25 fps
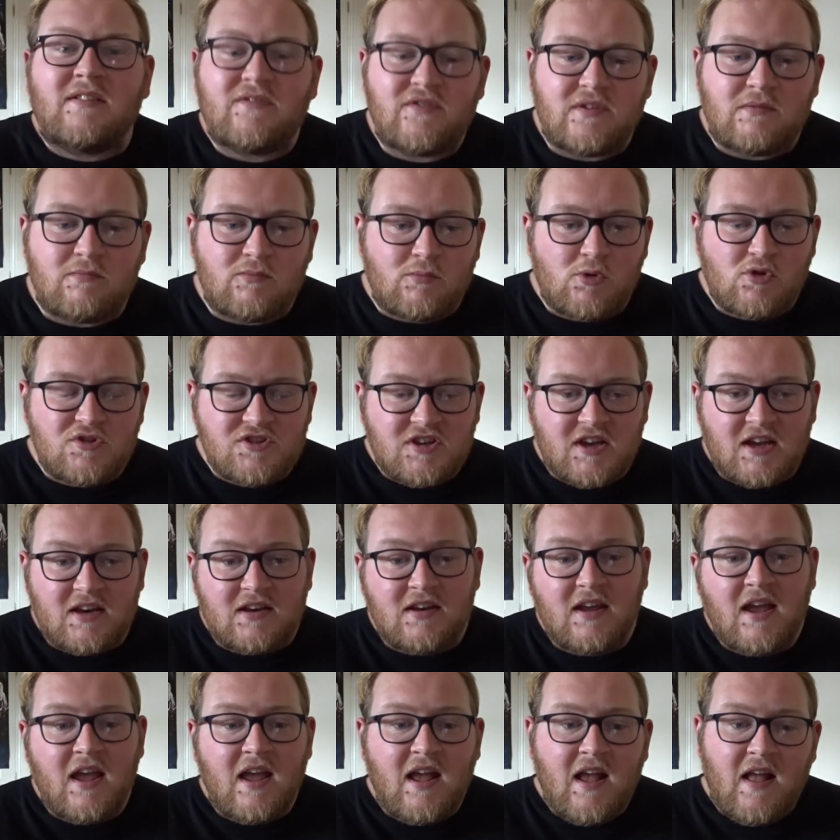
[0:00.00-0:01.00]
the music
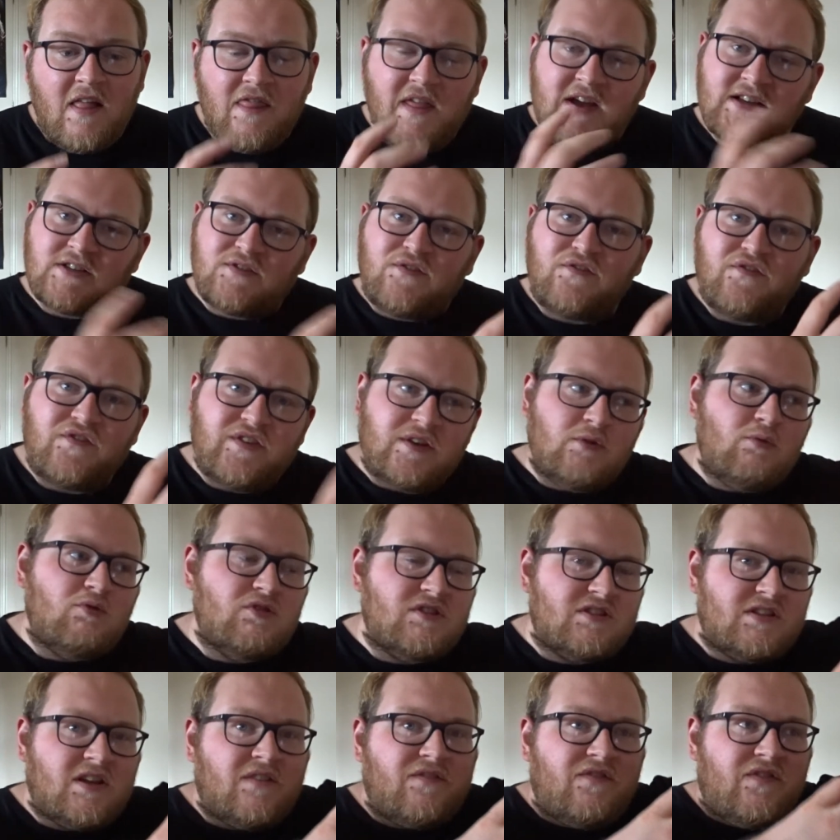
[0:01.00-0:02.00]
in. This
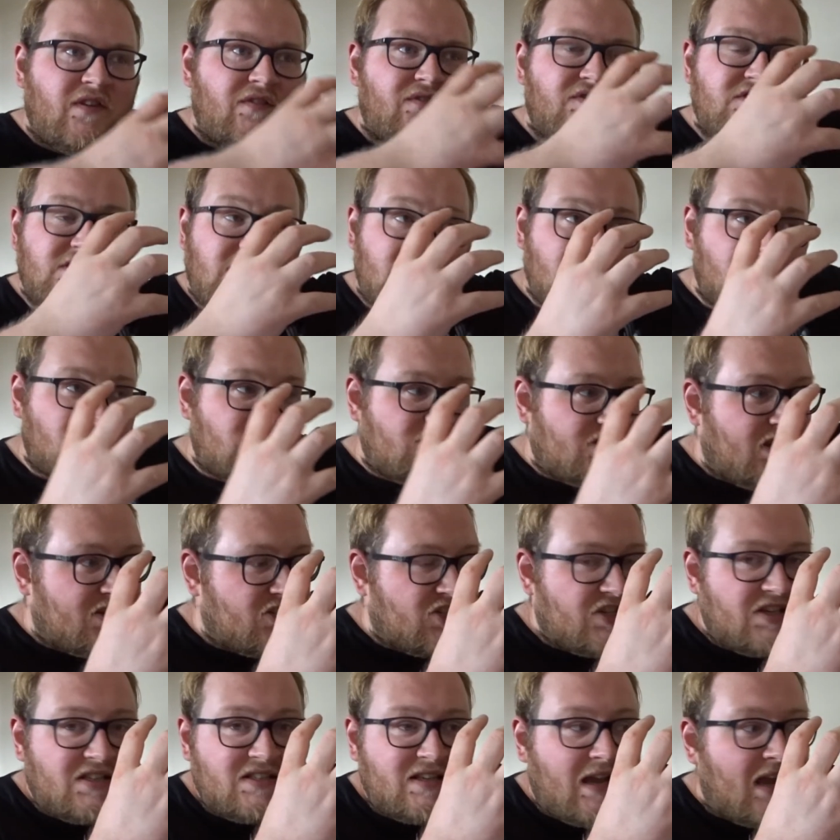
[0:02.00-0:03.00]
feels as if they've literally
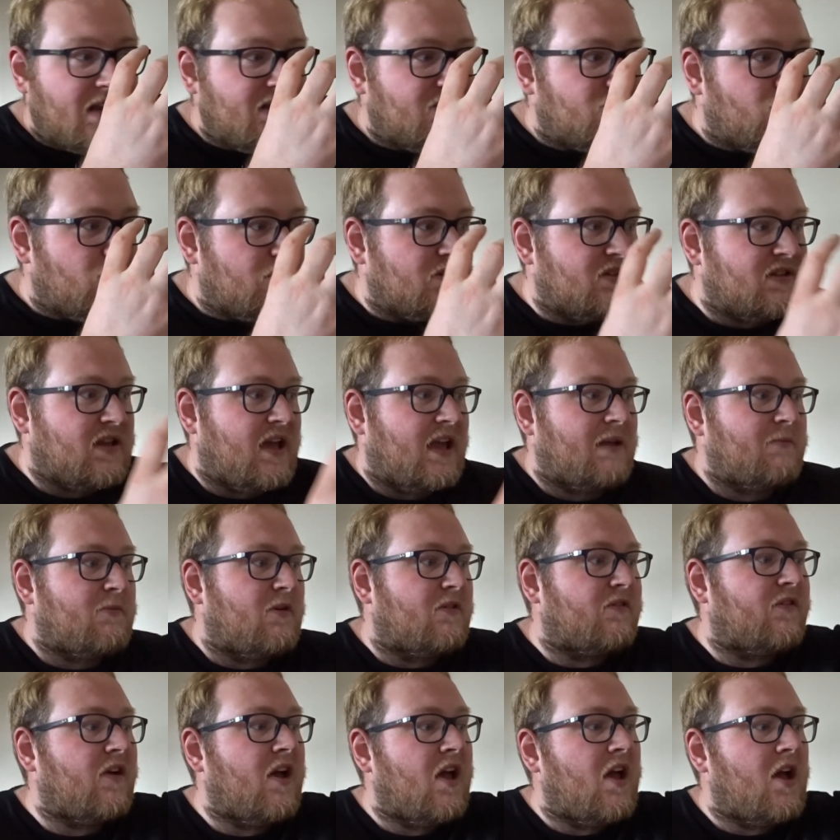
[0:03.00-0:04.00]
sat and took time
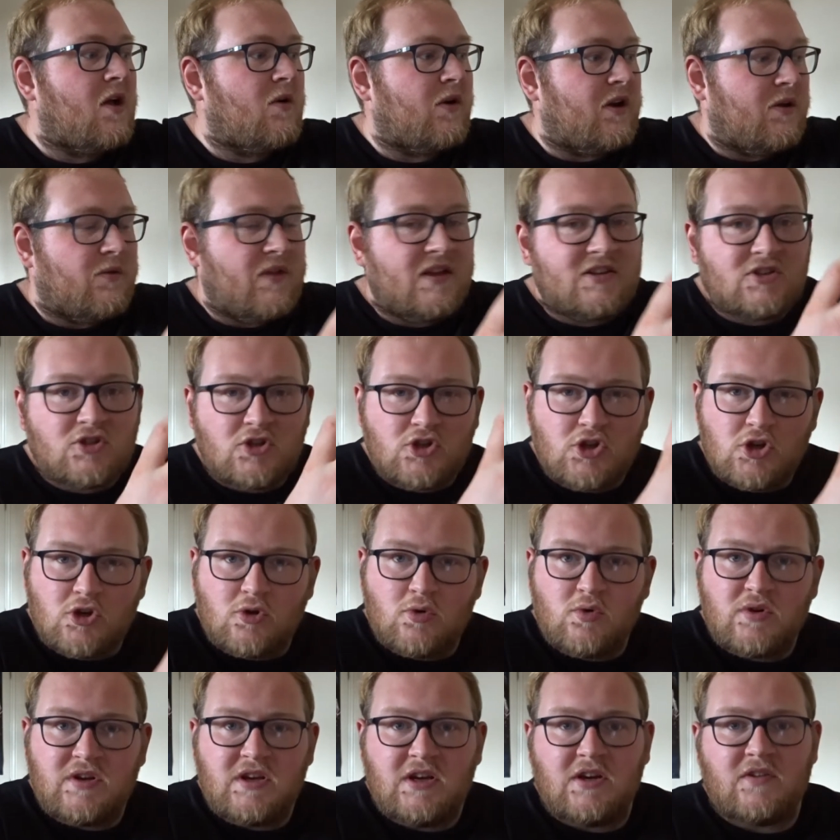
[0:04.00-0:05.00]
of, right, this should
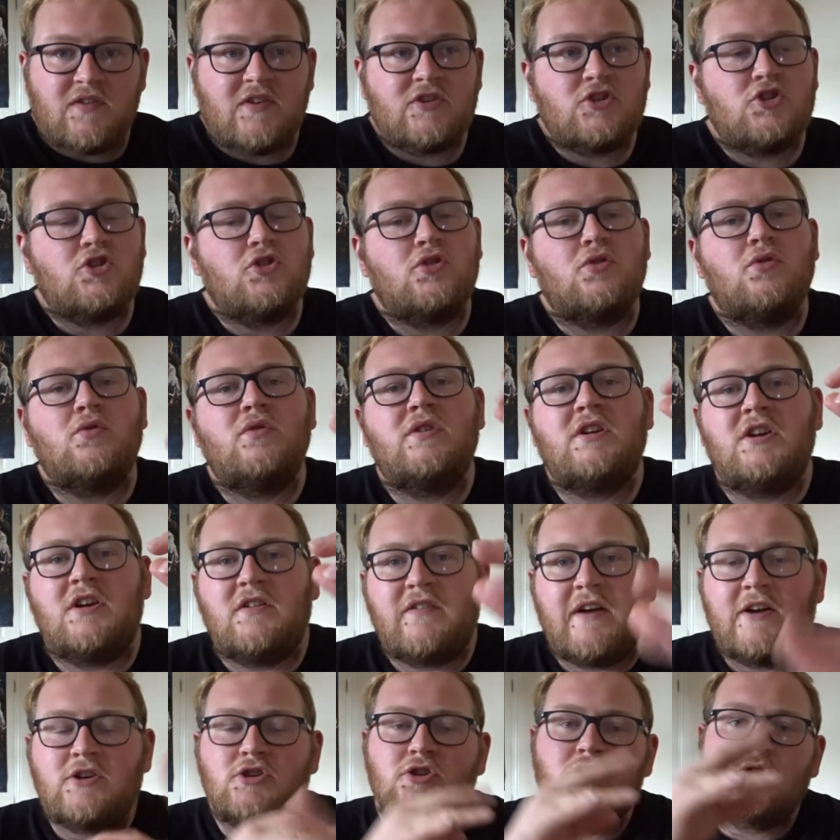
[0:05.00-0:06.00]
go here, this should go here,
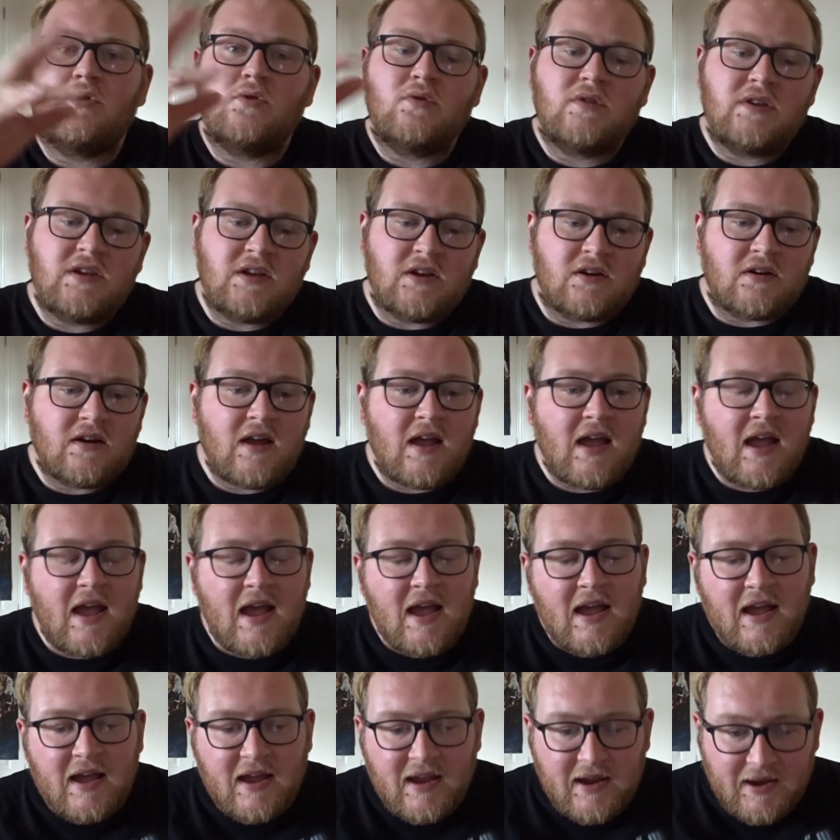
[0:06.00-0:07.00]
that should go here.
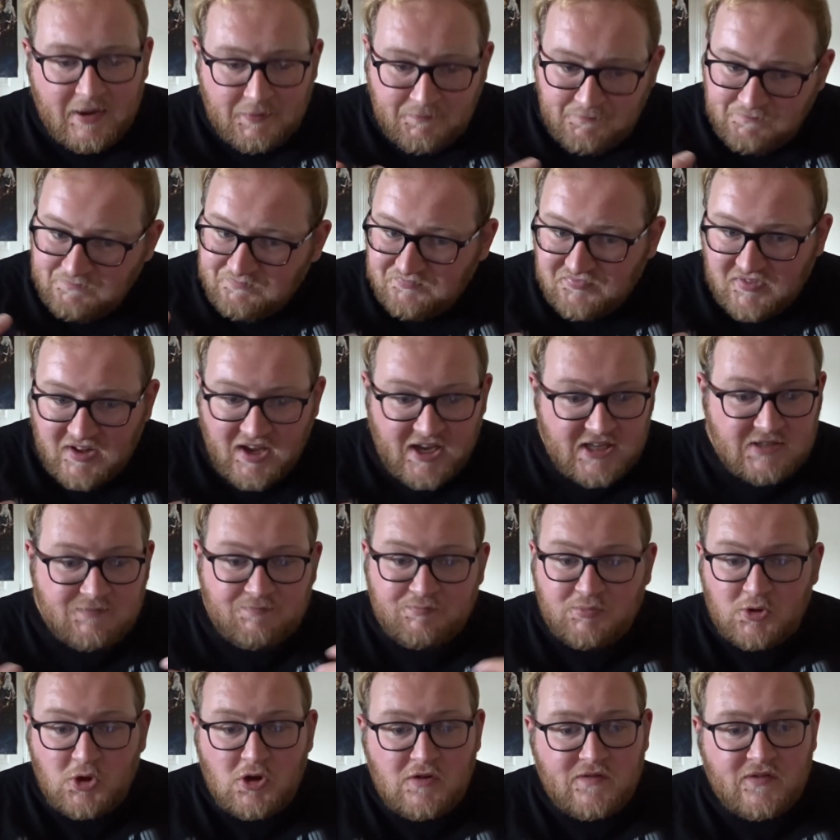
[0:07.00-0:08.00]
It's
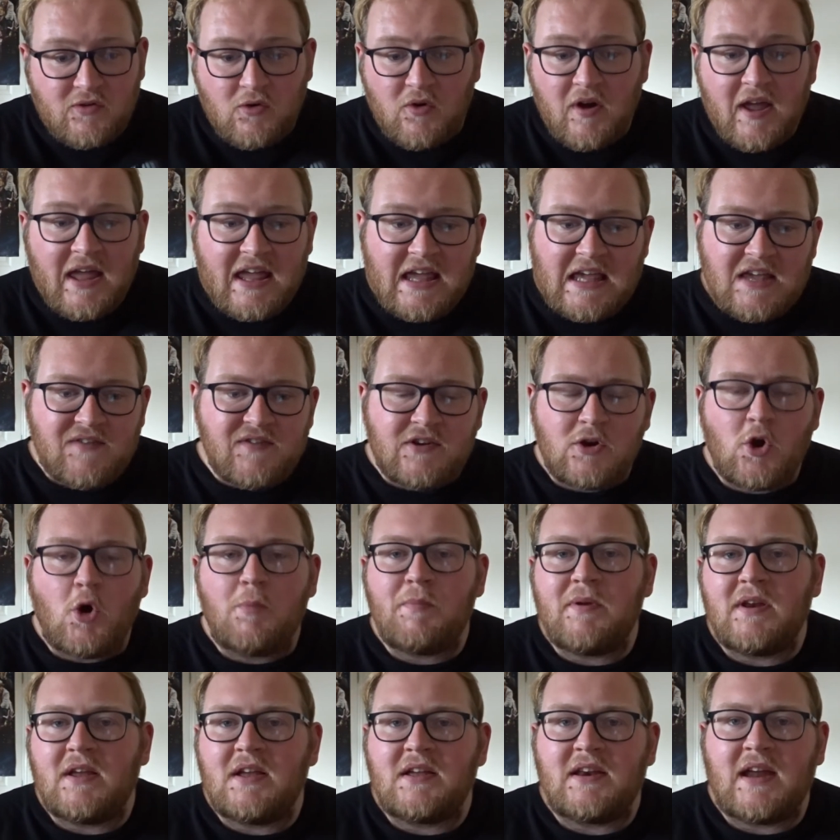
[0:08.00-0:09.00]
beautiful. Even the
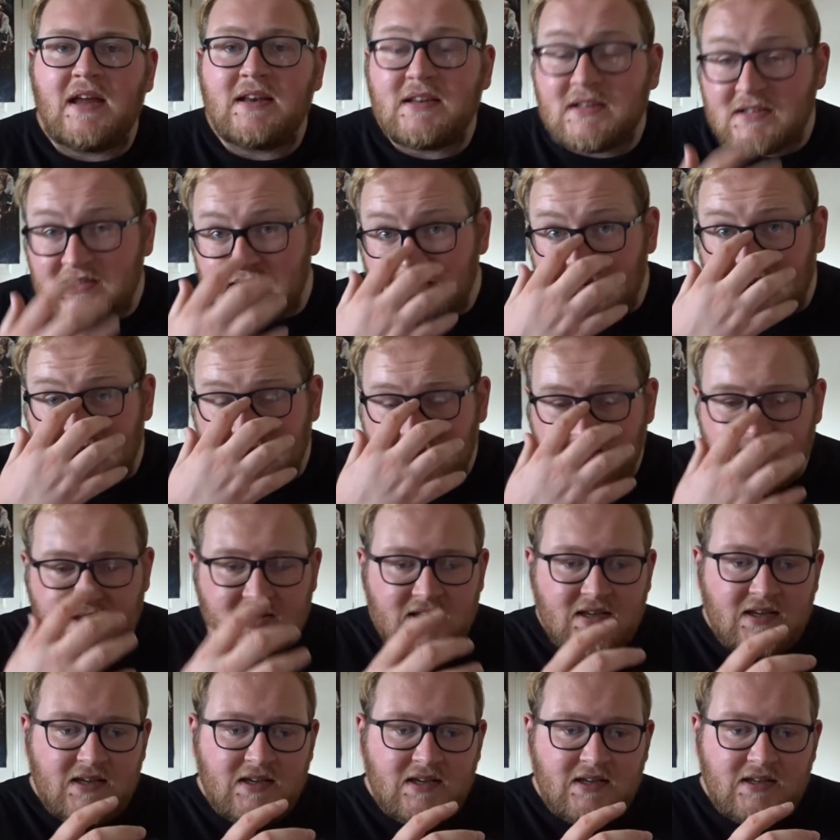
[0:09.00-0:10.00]
opening credits is
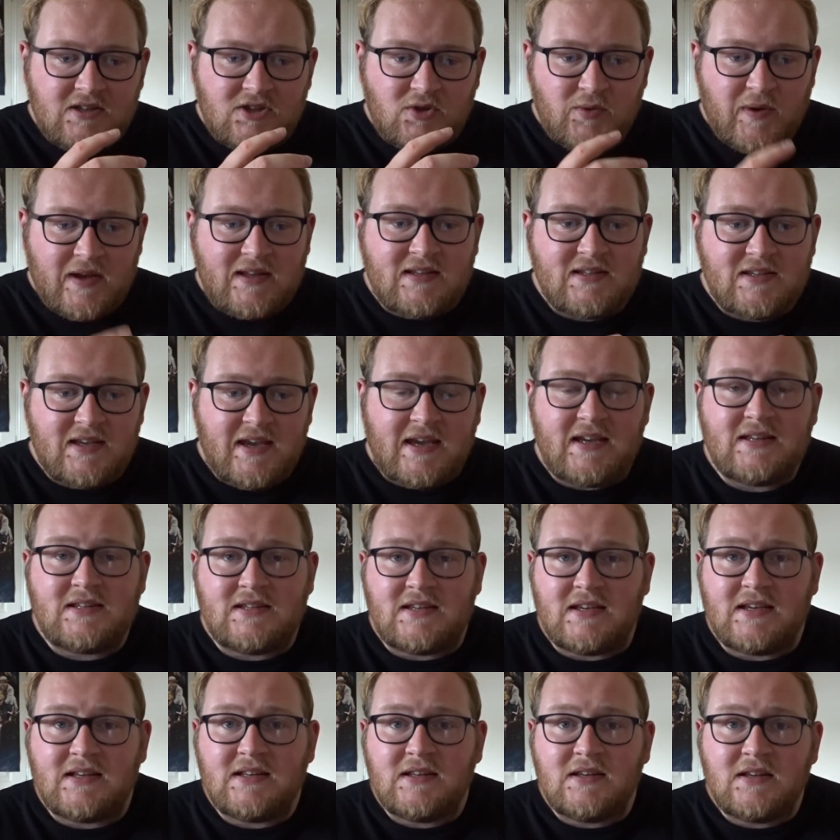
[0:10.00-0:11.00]
the
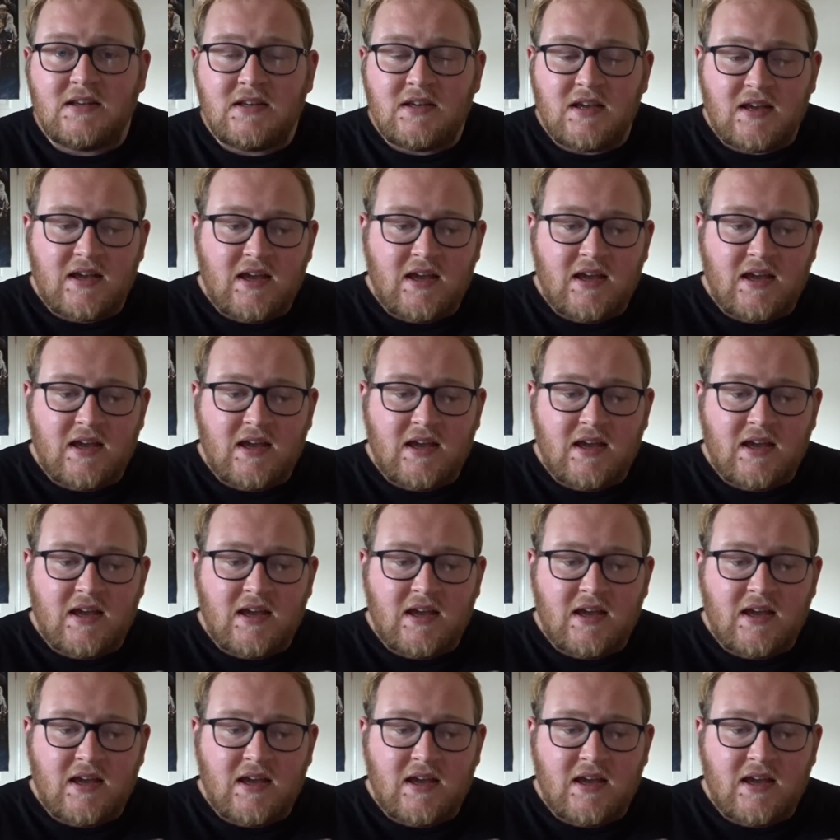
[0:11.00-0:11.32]
2018